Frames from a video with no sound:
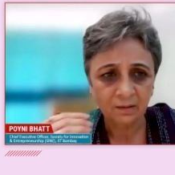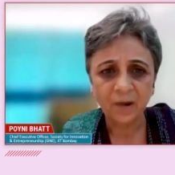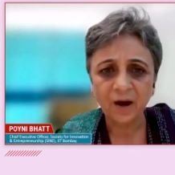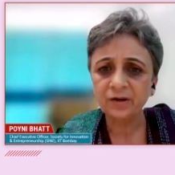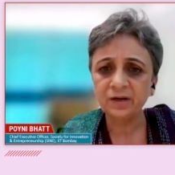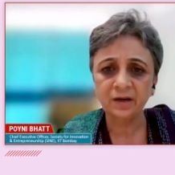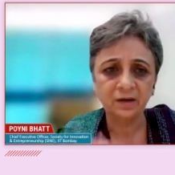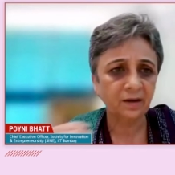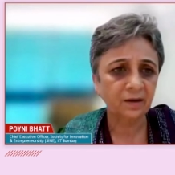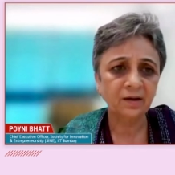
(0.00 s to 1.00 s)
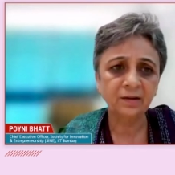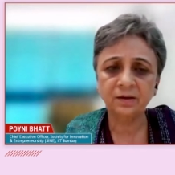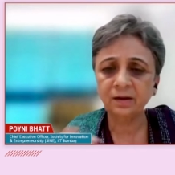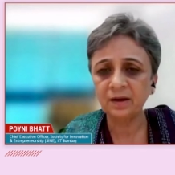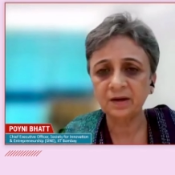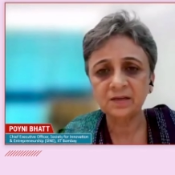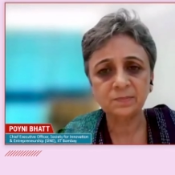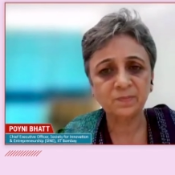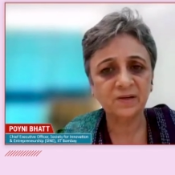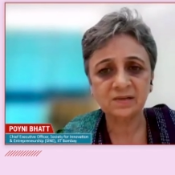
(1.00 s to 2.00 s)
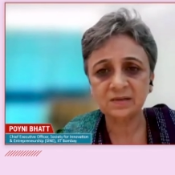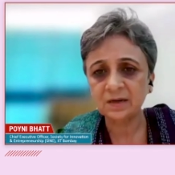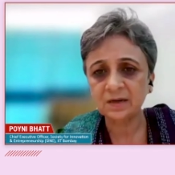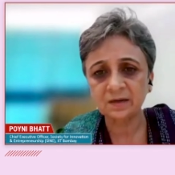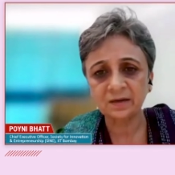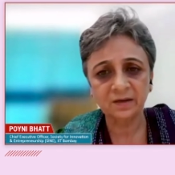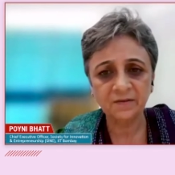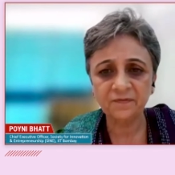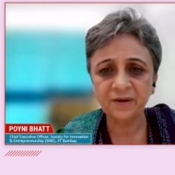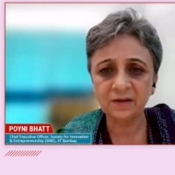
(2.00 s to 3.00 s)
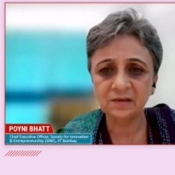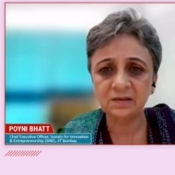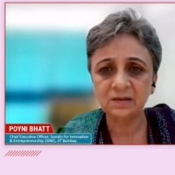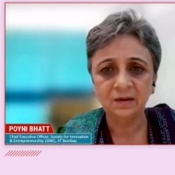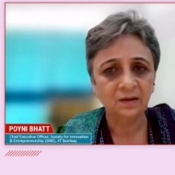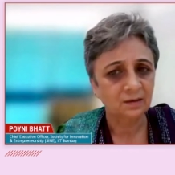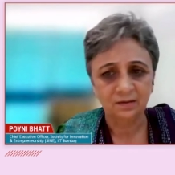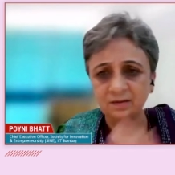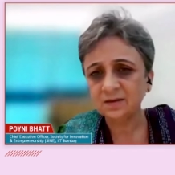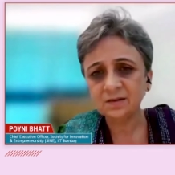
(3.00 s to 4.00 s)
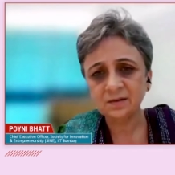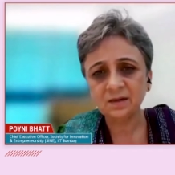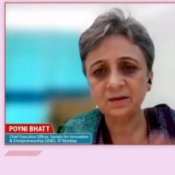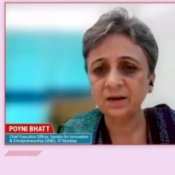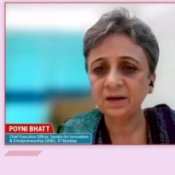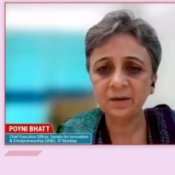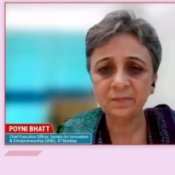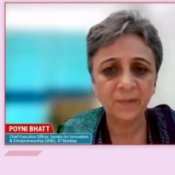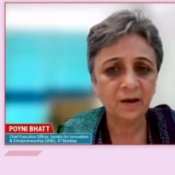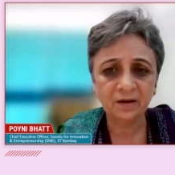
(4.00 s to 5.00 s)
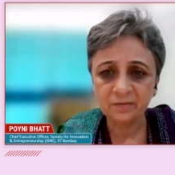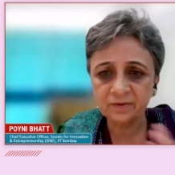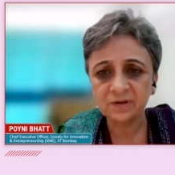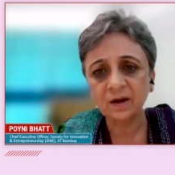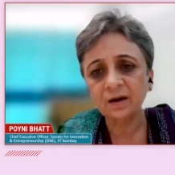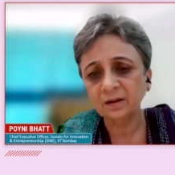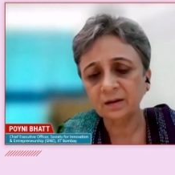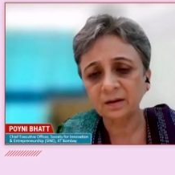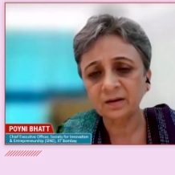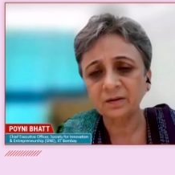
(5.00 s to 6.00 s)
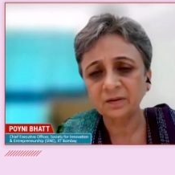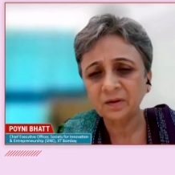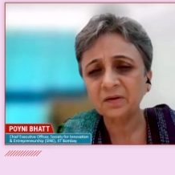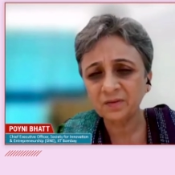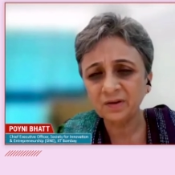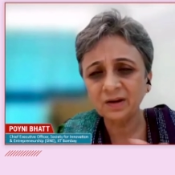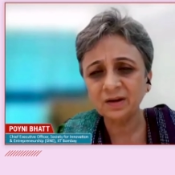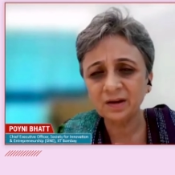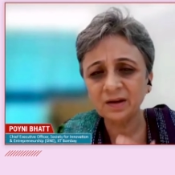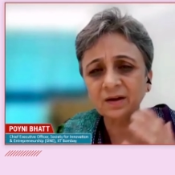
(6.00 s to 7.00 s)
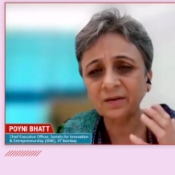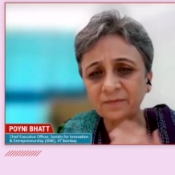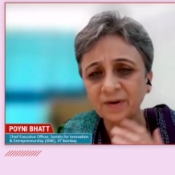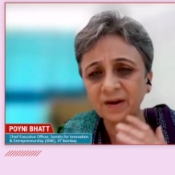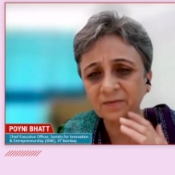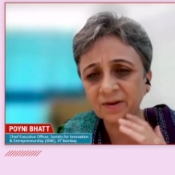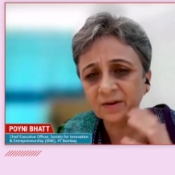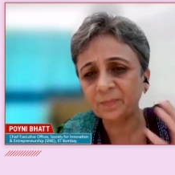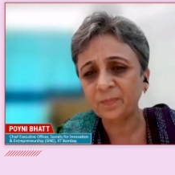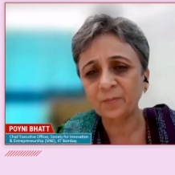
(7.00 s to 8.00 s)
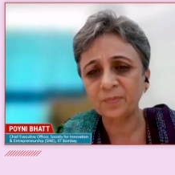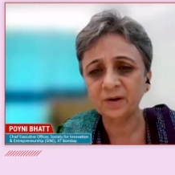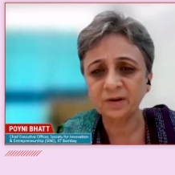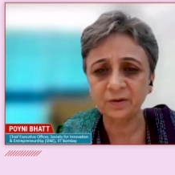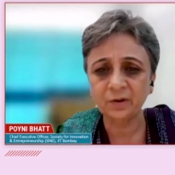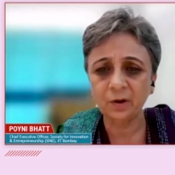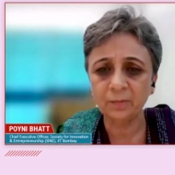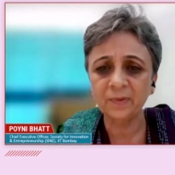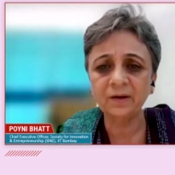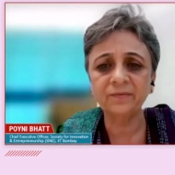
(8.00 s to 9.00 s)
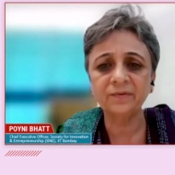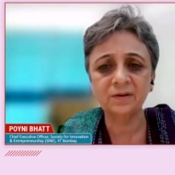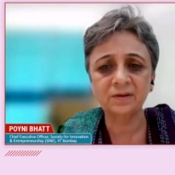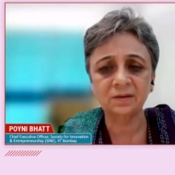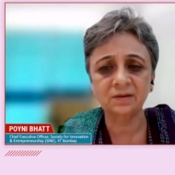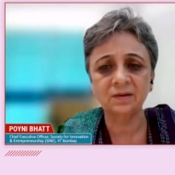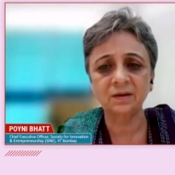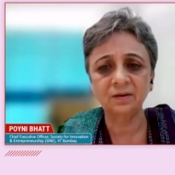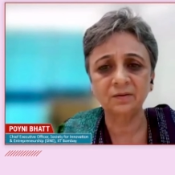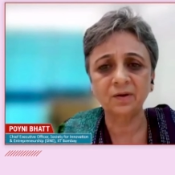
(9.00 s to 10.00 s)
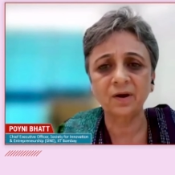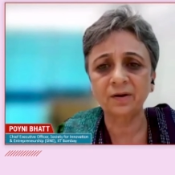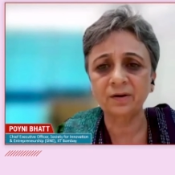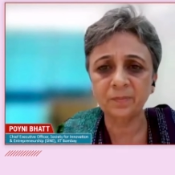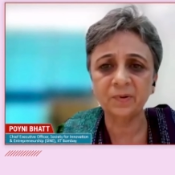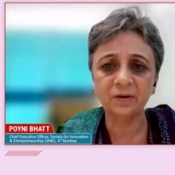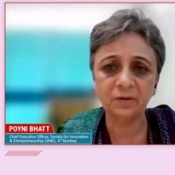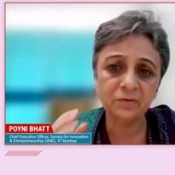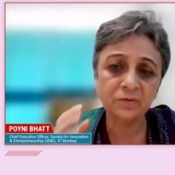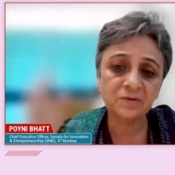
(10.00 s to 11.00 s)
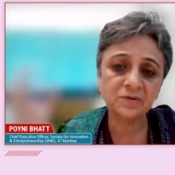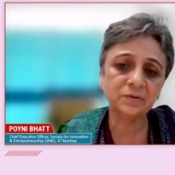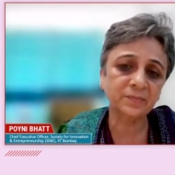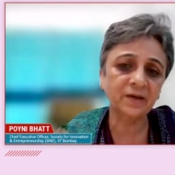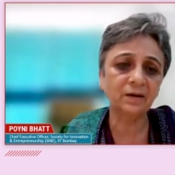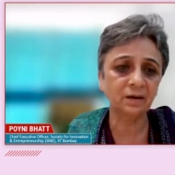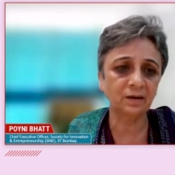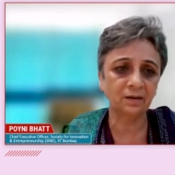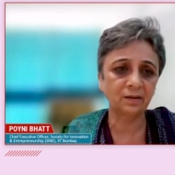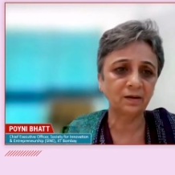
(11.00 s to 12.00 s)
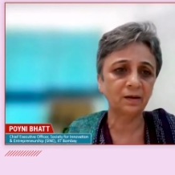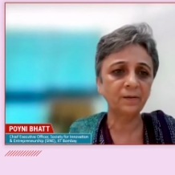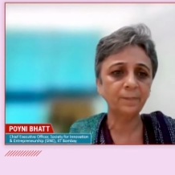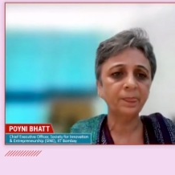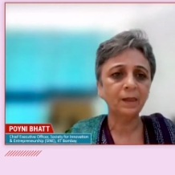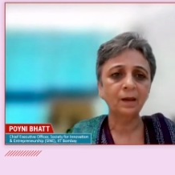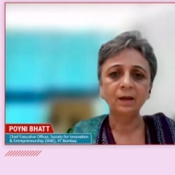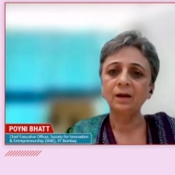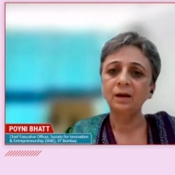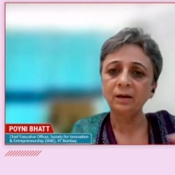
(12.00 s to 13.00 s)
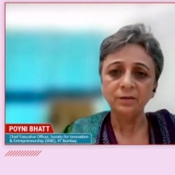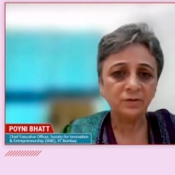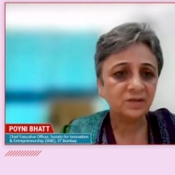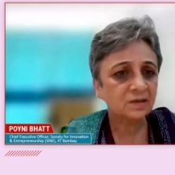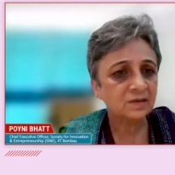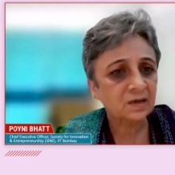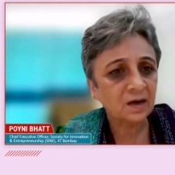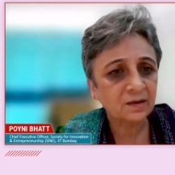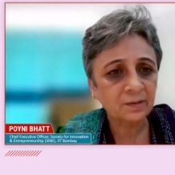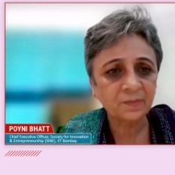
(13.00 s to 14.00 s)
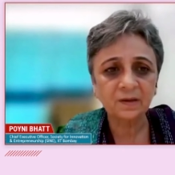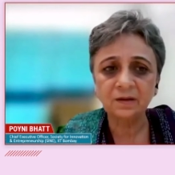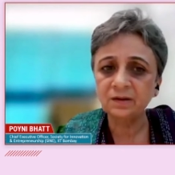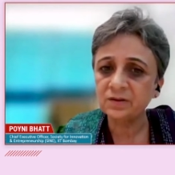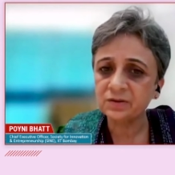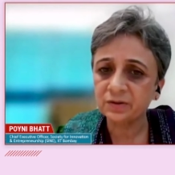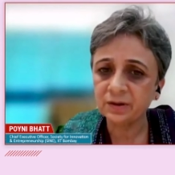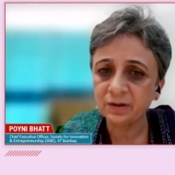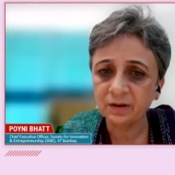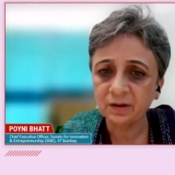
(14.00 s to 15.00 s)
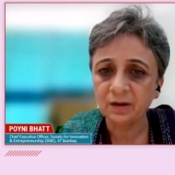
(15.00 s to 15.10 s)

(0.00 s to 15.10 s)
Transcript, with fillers: biotech, healthcare, space tech, defense. Just a decade back, it was not really a very, very popular domain for you know entrepreneurs to be in. Yeah, you see startup in industry